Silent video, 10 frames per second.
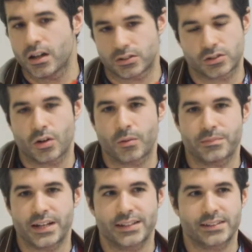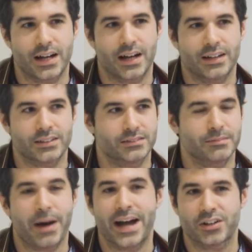Some data
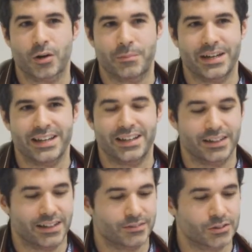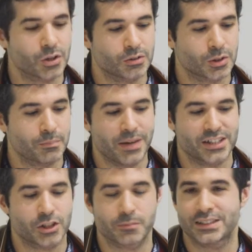might not be, some
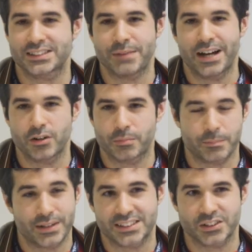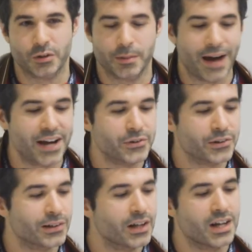measurements might not be present on the
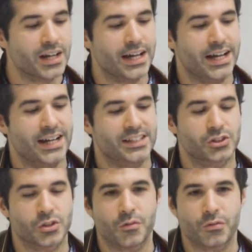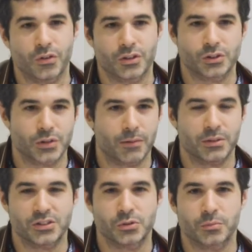manual. Some photos that
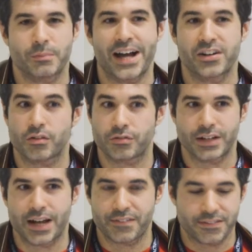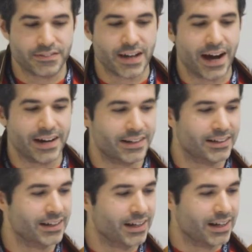we took might not fill out the
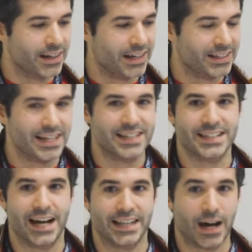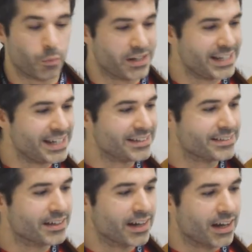entire data that we need.
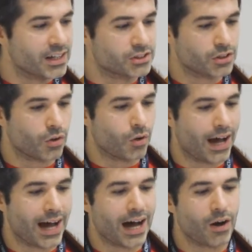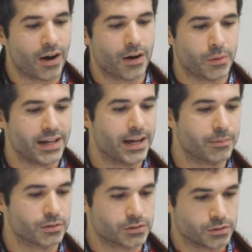So how are we
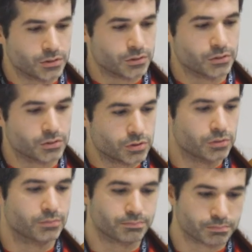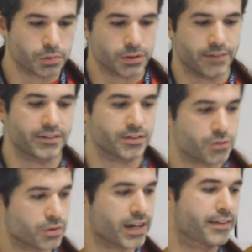able to put everything
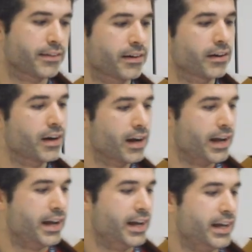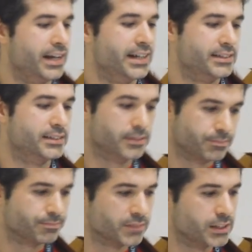together? It's
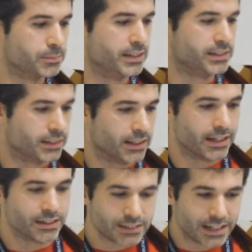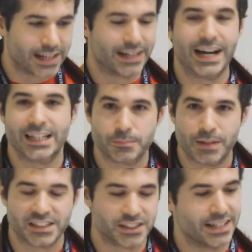basically gathering as
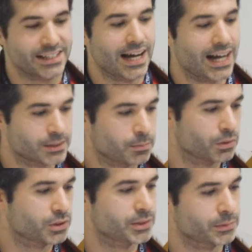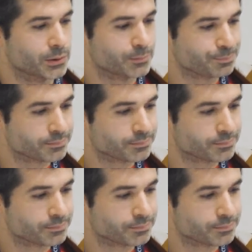much data as possible.